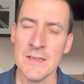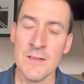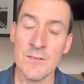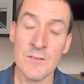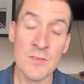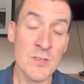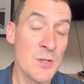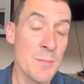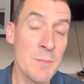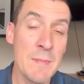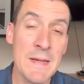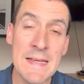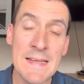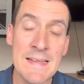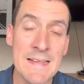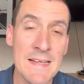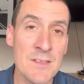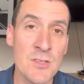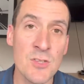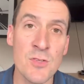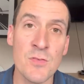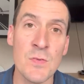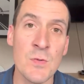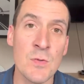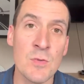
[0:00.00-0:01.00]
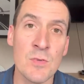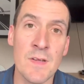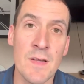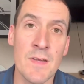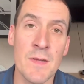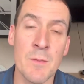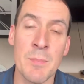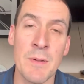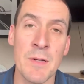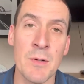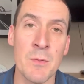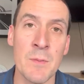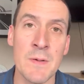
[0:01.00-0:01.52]
To me, that just feels like the
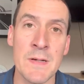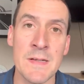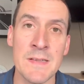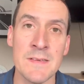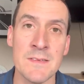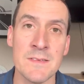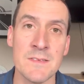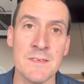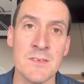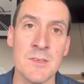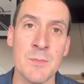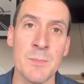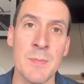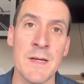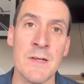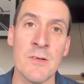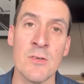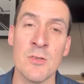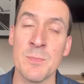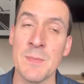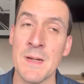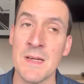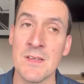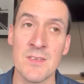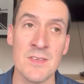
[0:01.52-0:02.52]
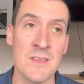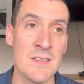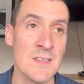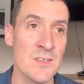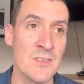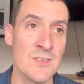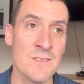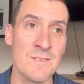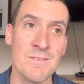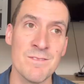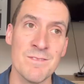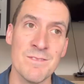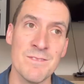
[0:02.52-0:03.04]
better way to pay the respects. And
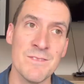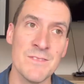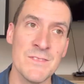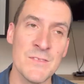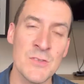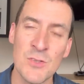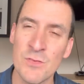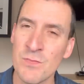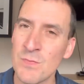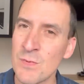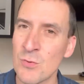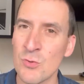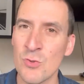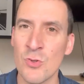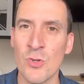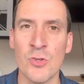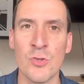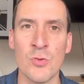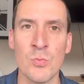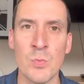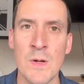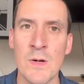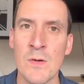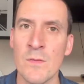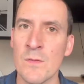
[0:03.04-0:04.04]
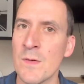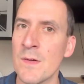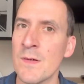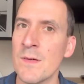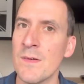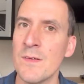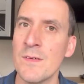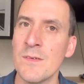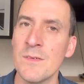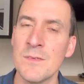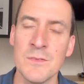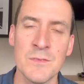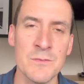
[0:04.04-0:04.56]
it just feels odd as well
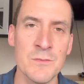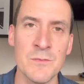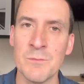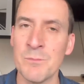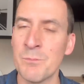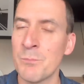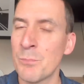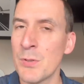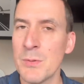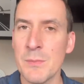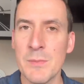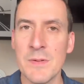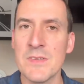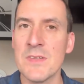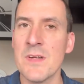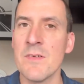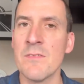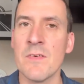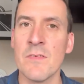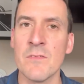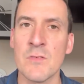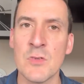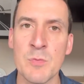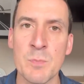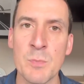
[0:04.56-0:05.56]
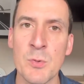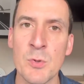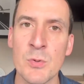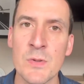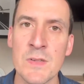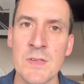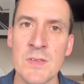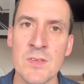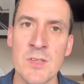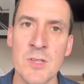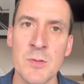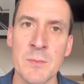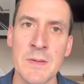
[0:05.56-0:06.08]
that pretty much every other sport
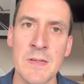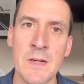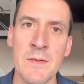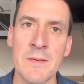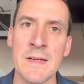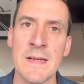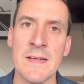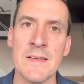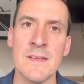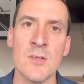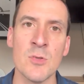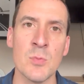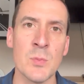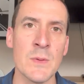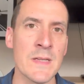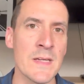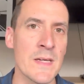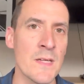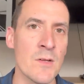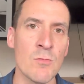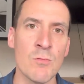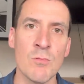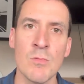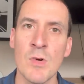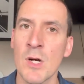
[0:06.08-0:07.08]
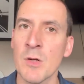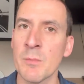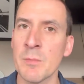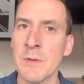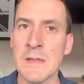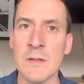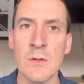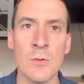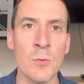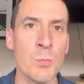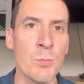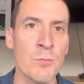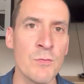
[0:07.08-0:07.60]
is going to be going ahead this weekend.
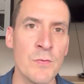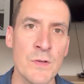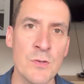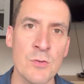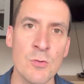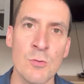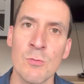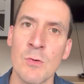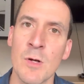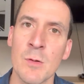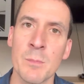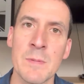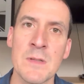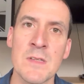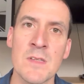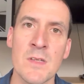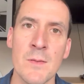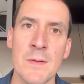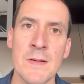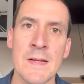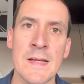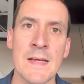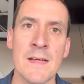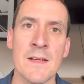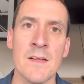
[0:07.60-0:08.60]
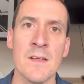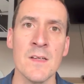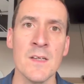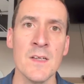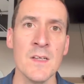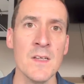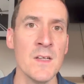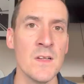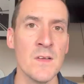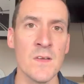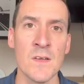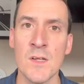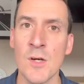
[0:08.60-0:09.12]
Rugby, all professional rugby is going ahead.
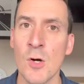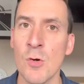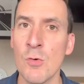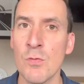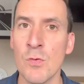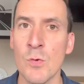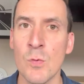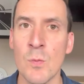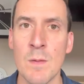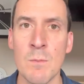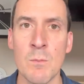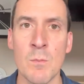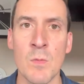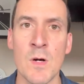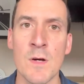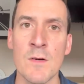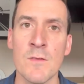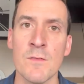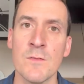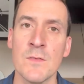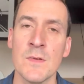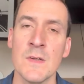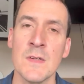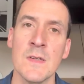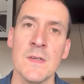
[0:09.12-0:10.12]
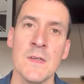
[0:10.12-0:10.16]
The golf at Wentworth,